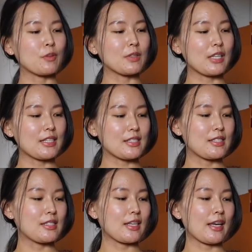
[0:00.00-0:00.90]
from
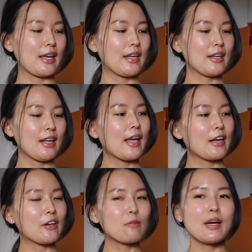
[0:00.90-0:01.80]
Glassons again. I
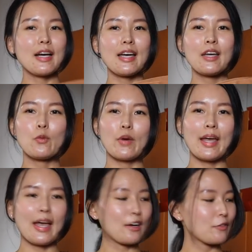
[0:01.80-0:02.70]
got my
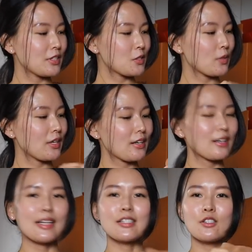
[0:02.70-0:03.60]
wear out of this
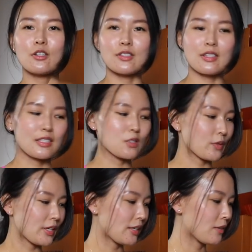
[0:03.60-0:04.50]
one. Let's toss this
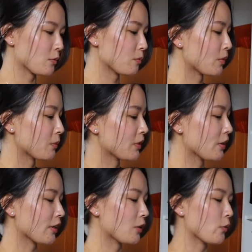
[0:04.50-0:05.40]
one. Probably
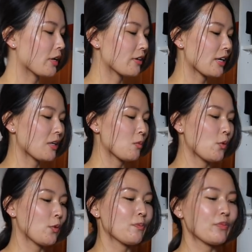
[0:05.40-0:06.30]
not gonna wear it
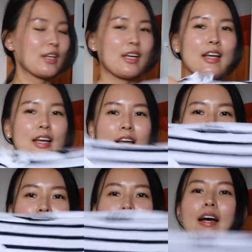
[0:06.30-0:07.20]
anymore.
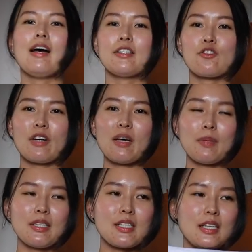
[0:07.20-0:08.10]
A
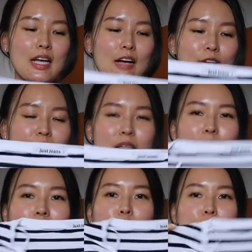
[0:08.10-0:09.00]
stripy tee, I've got
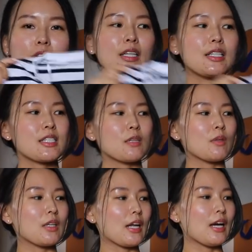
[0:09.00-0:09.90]
something really
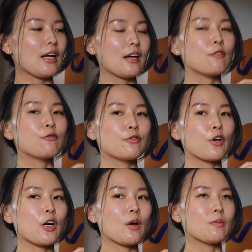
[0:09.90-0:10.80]
similar
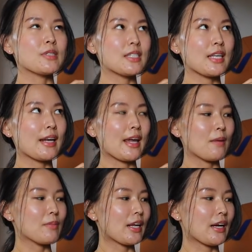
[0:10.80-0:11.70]
from
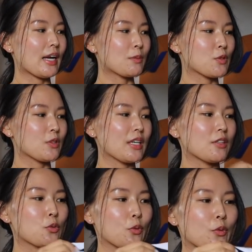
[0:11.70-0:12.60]
C&M that I absolutely
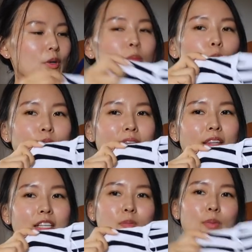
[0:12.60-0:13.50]
adore more
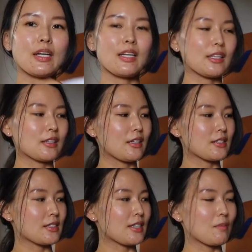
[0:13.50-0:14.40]
than this, but it
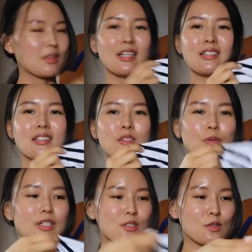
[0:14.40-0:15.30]
does the same thing as this
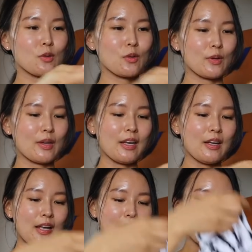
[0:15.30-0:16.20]
one, so
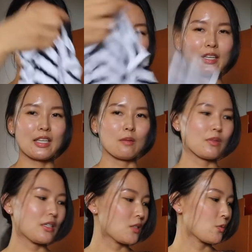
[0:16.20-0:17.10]
I won't
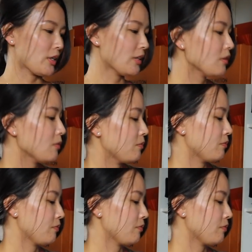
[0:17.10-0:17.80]
keep this one.